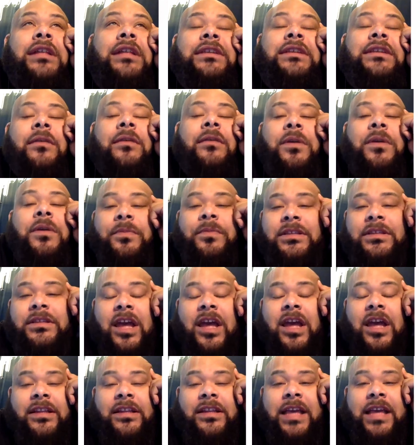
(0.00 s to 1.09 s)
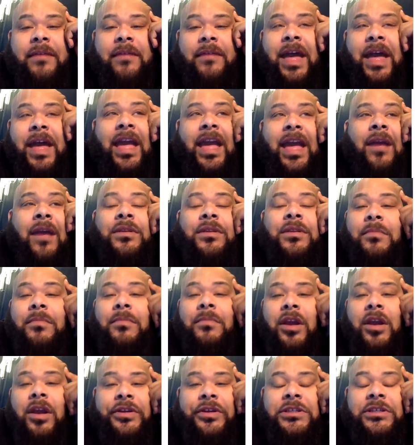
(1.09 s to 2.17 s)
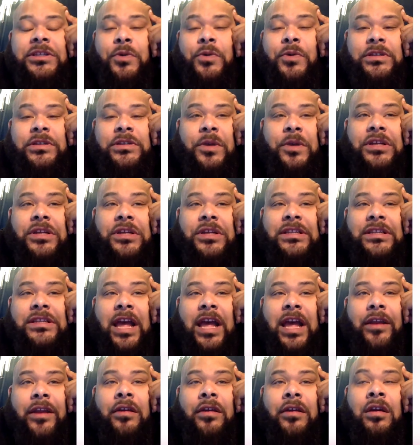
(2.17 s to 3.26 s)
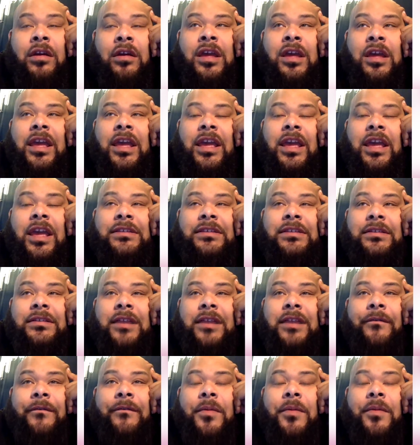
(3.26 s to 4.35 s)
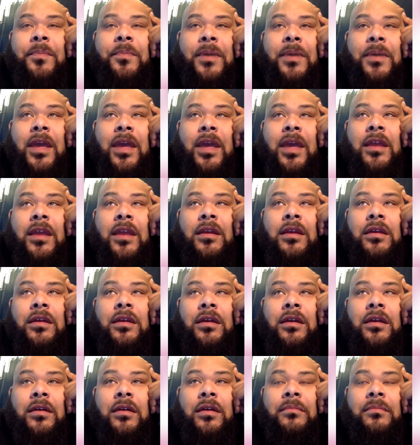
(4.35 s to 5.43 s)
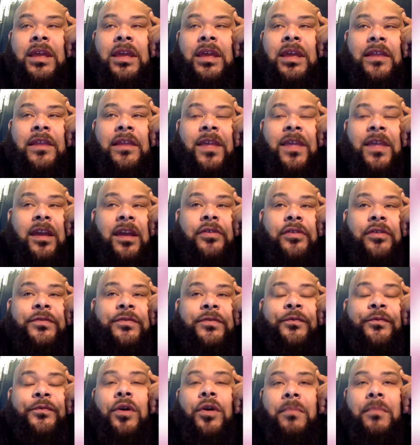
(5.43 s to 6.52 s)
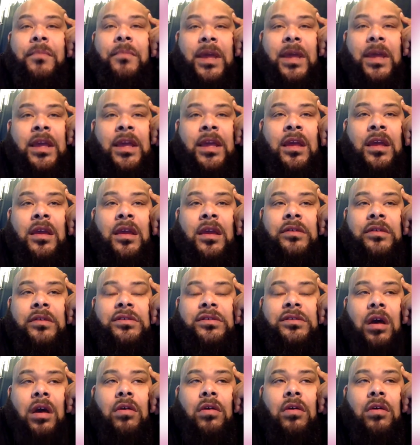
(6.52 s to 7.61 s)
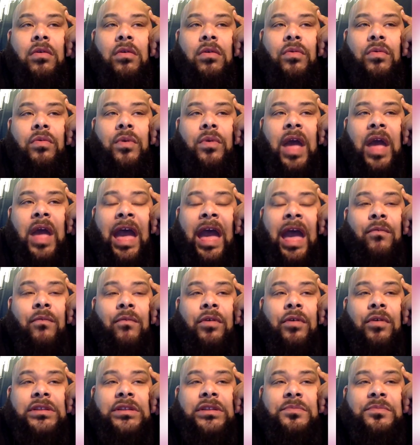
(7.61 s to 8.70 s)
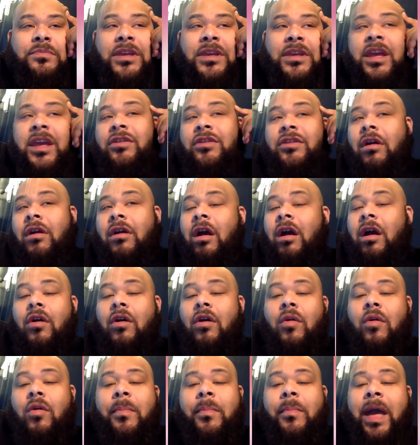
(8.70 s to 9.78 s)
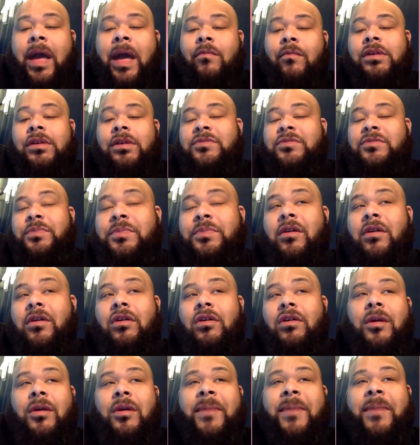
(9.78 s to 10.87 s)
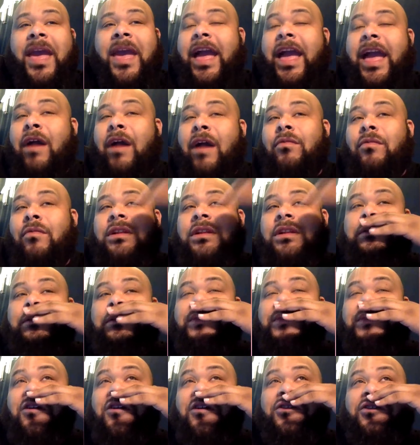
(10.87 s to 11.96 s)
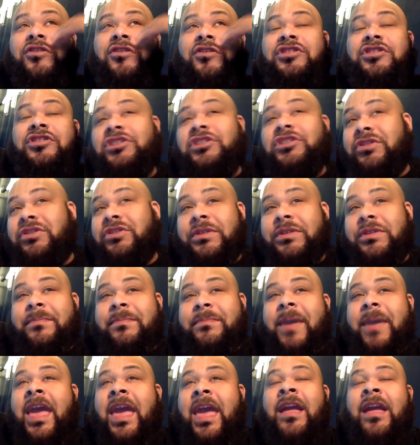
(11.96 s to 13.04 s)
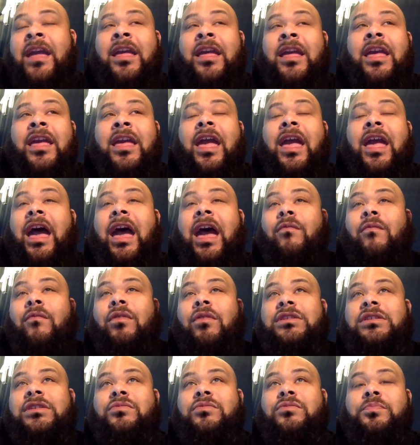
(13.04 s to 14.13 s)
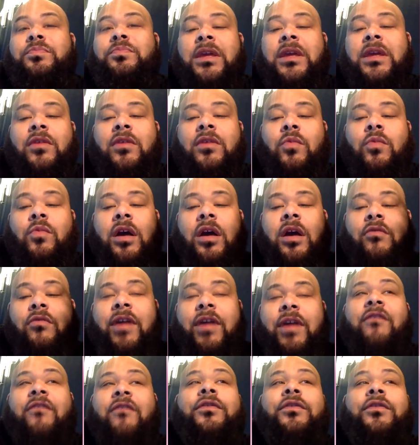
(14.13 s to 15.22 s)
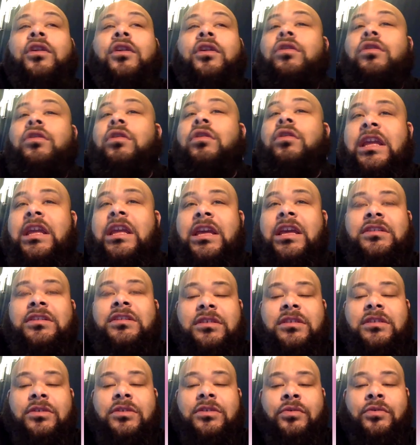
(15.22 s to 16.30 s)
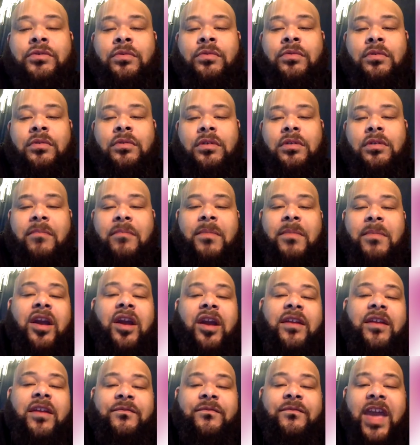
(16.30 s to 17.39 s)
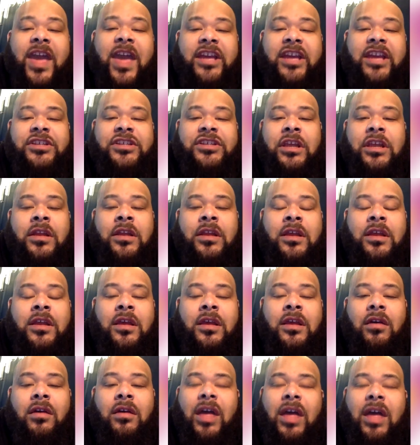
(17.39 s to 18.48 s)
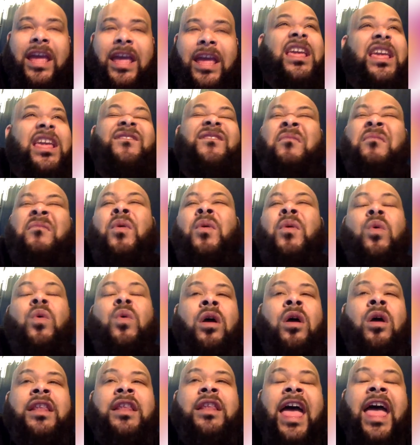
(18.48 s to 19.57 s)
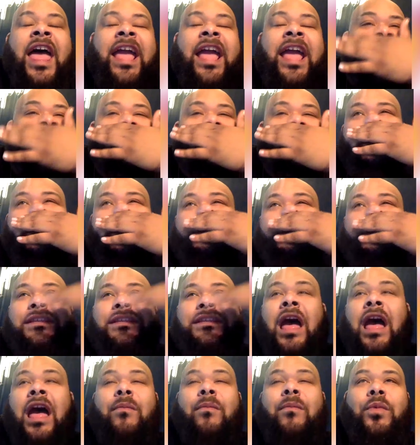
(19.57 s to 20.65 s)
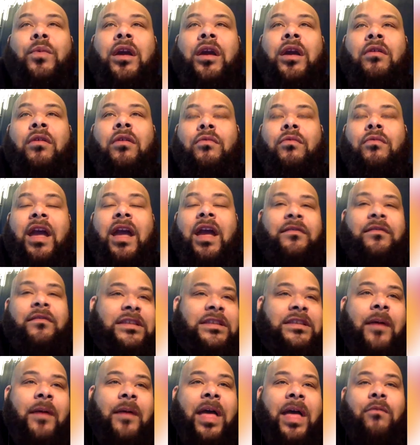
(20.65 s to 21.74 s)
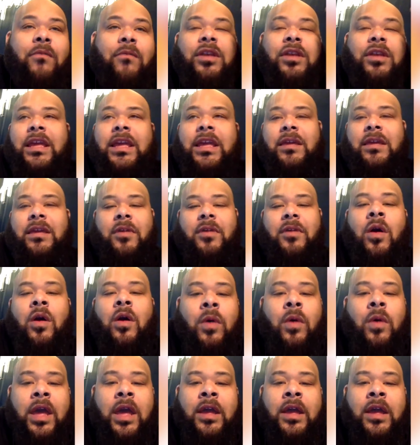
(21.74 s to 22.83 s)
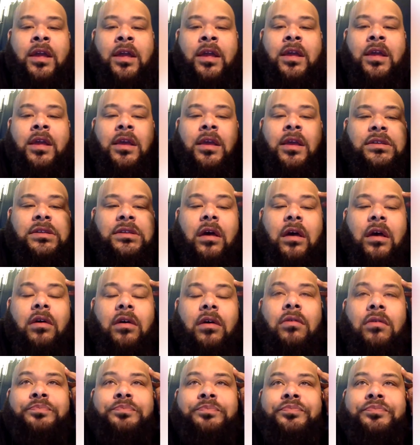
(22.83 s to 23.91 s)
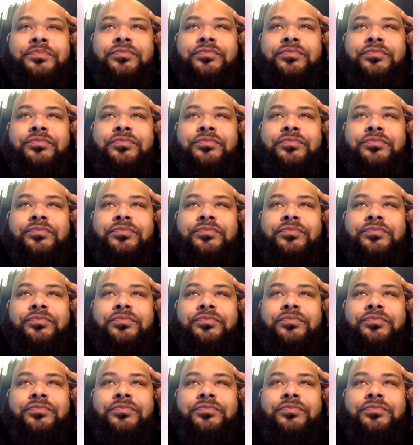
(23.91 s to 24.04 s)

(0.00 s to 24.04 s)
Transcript: tell people this all the time. I am an American sportswear designer. It's never been anything else for me. So I want to be in your home. I want be on your back. I want to be on your children's back. I want to be what Ralph Lauren is to American fashion, and even more. Like, I don't want to stop where Ralph stopped. I want to keep going. So